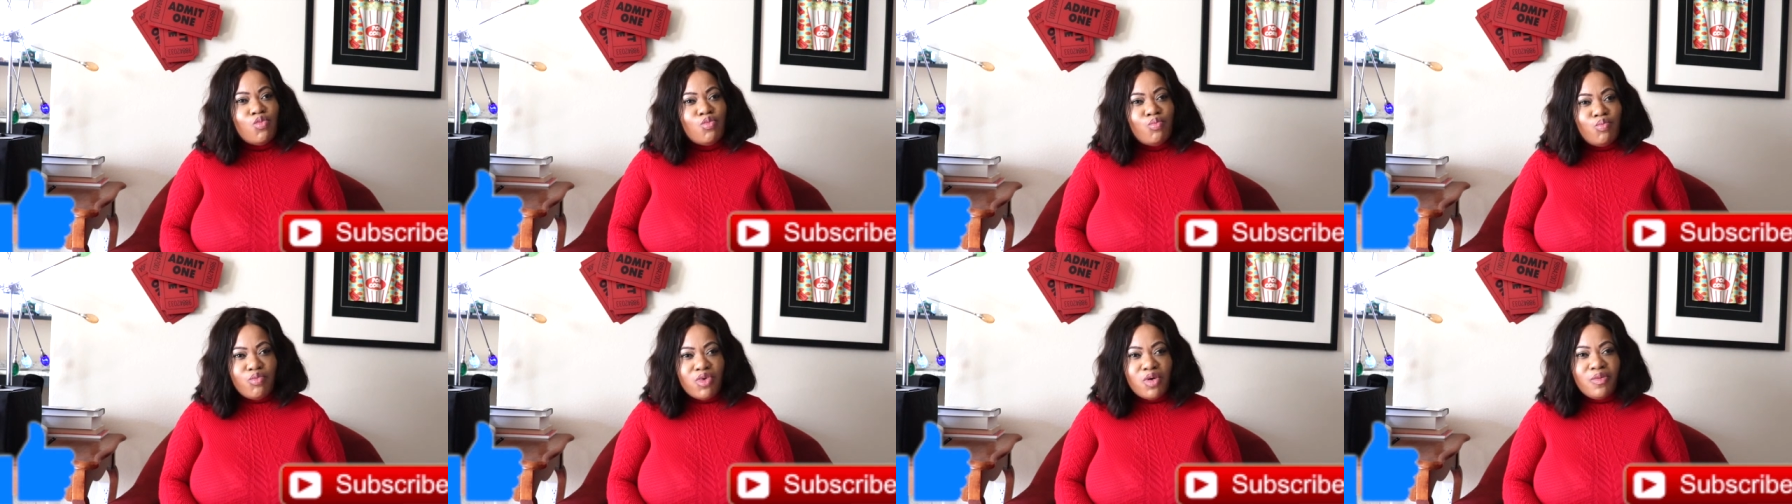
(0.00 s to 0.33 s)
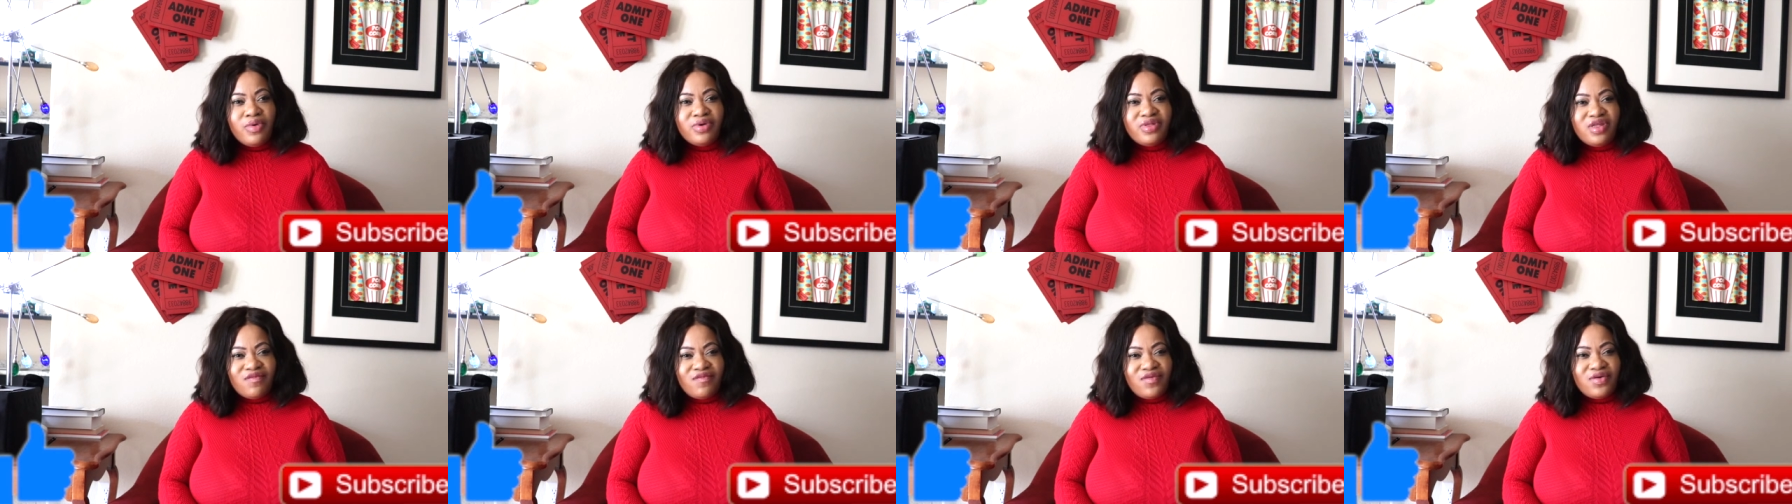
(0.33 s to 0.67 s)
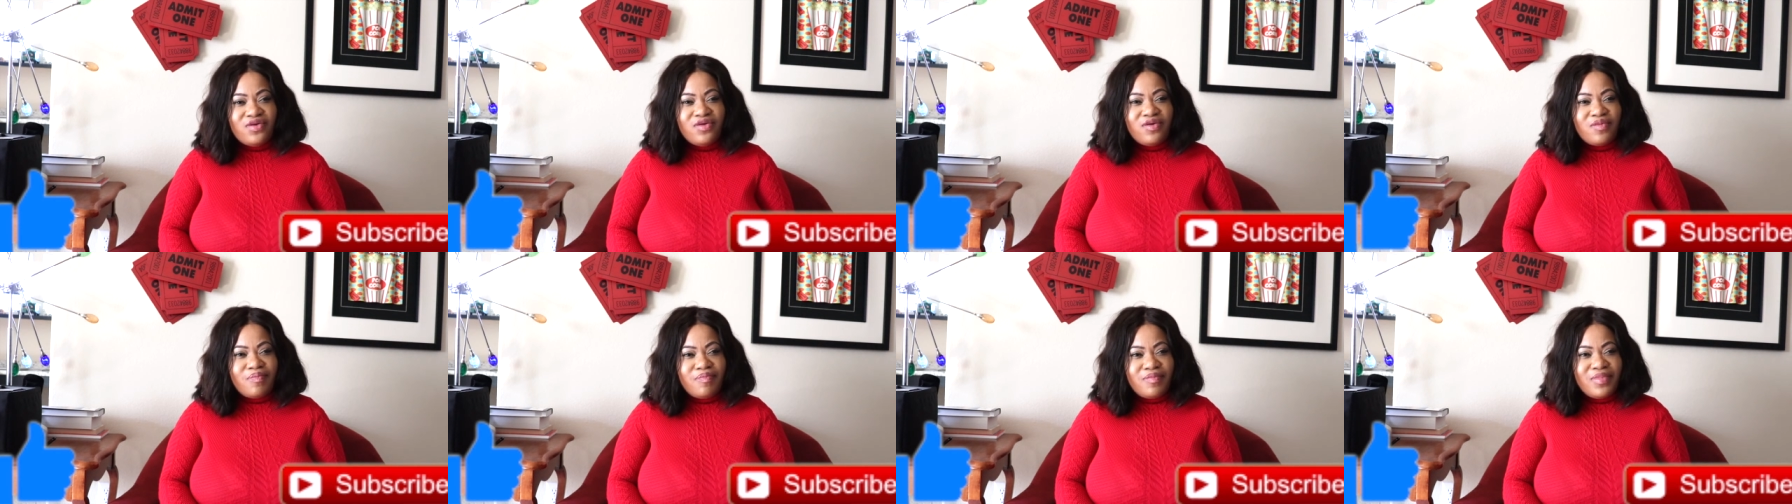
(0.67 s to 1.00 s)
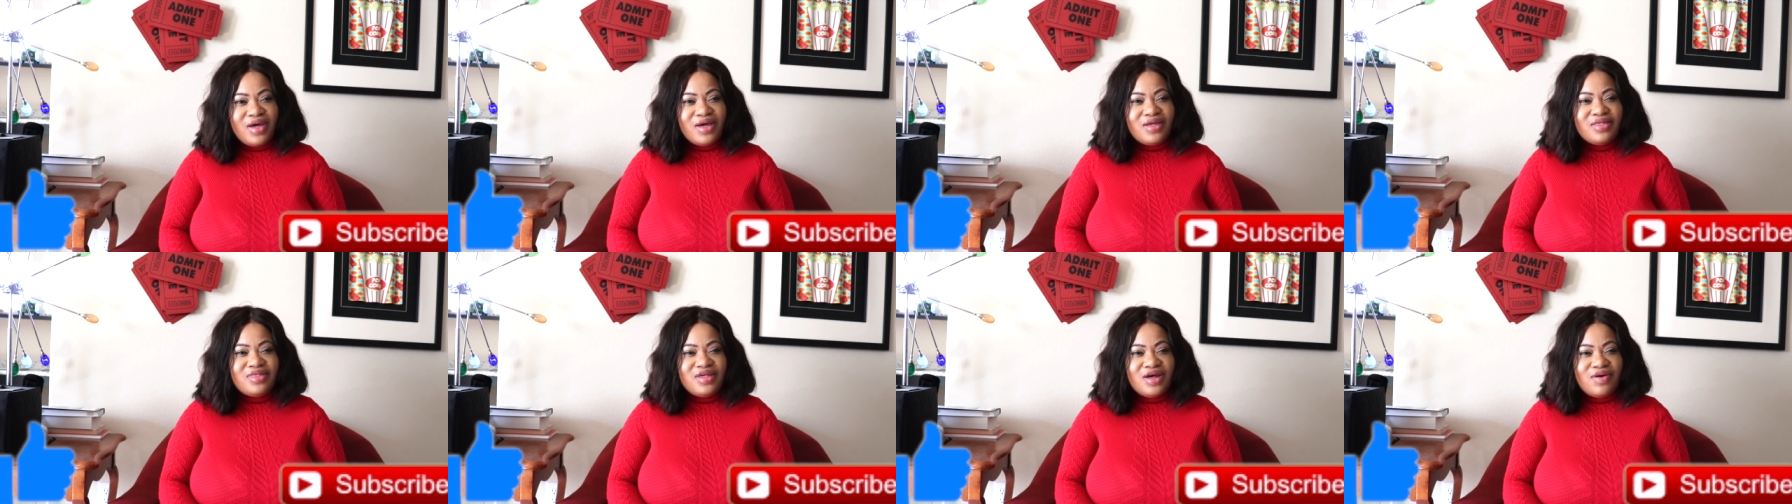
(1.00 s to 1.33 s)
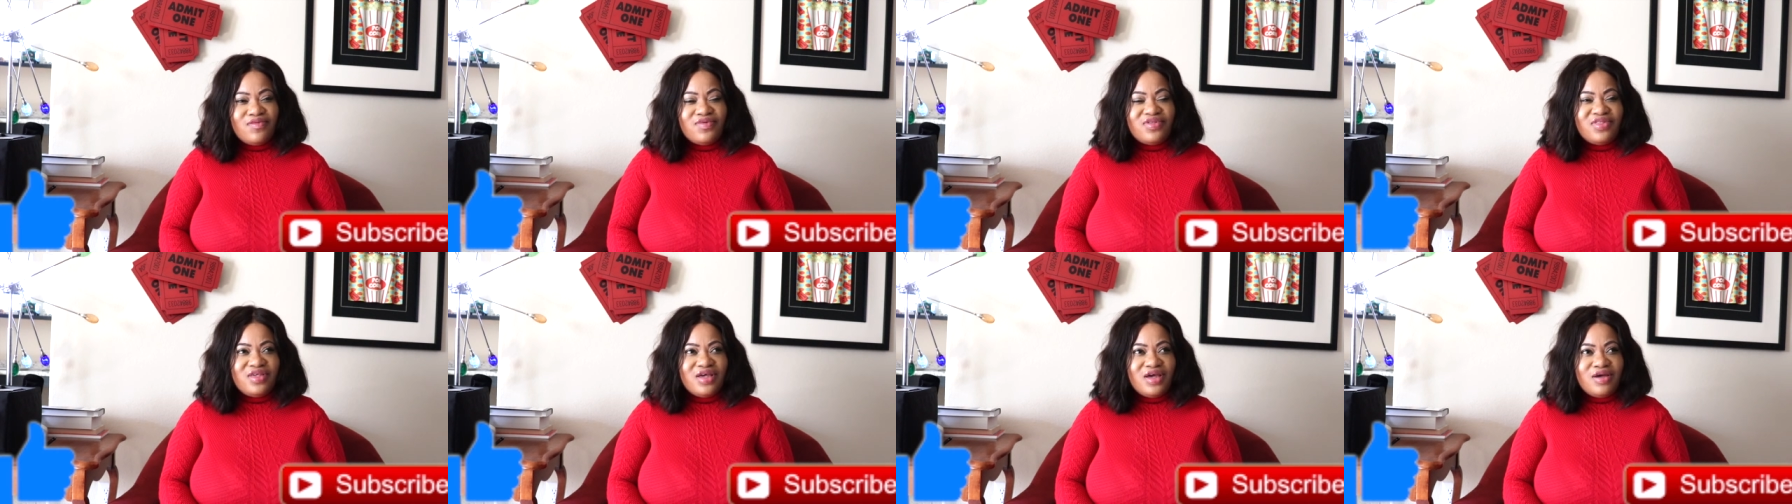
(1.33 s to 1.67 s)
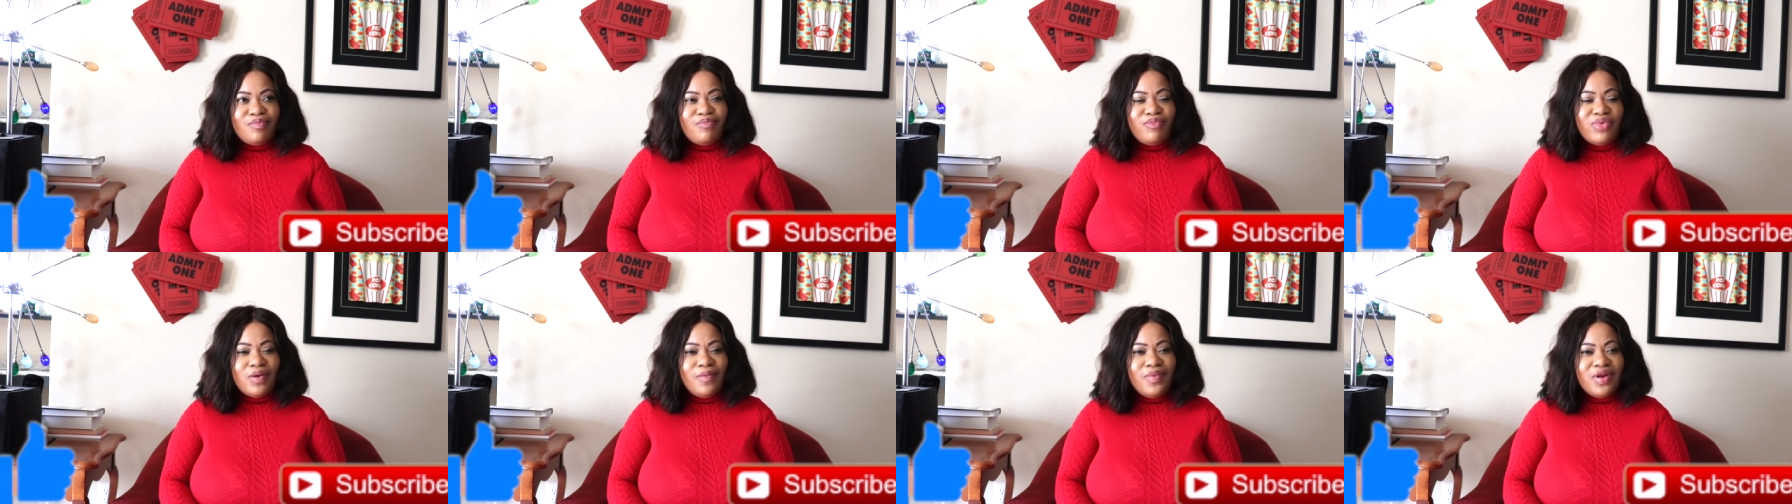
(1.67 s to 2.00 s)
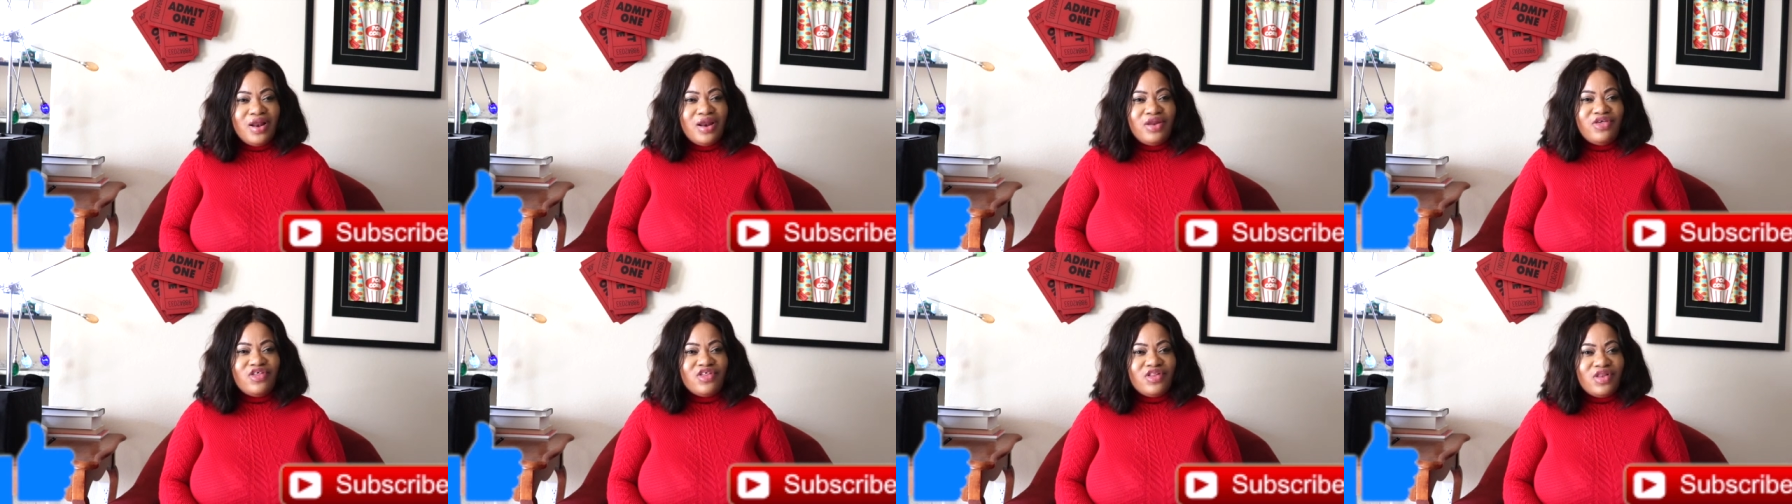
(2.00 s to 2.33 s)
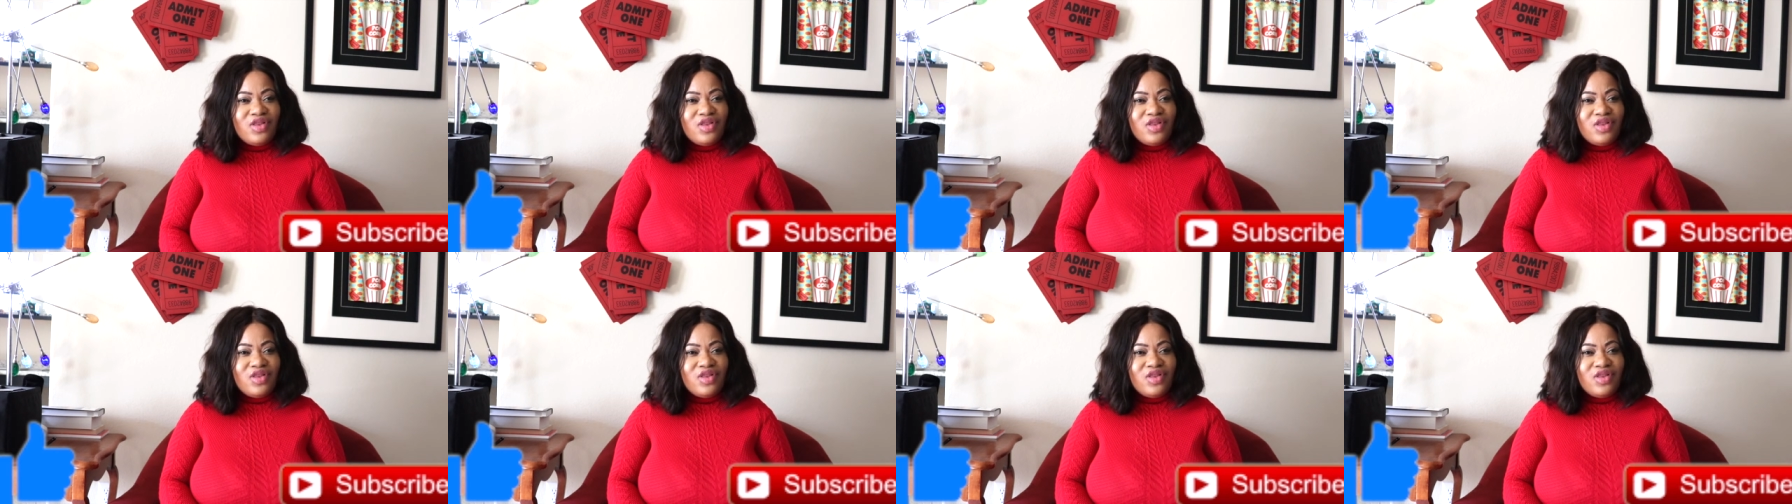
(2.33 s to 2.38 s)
mobile development, I would say probably just